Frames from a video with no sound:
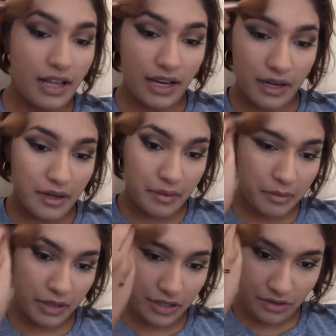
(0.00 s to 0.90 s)
and I'm
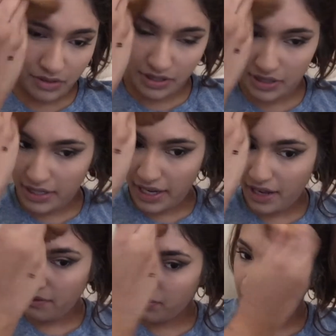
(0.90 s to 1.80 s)
going to use it to
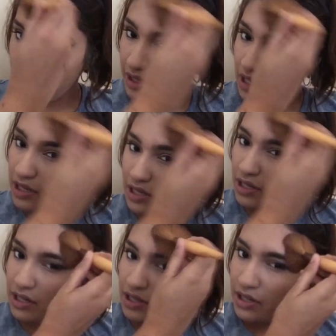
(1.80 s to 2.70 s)
heavily
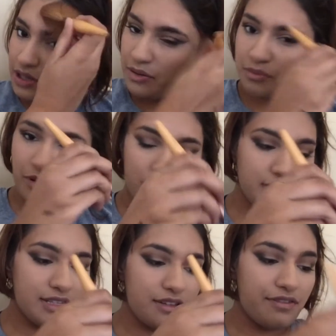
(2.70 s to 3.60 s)
bronze the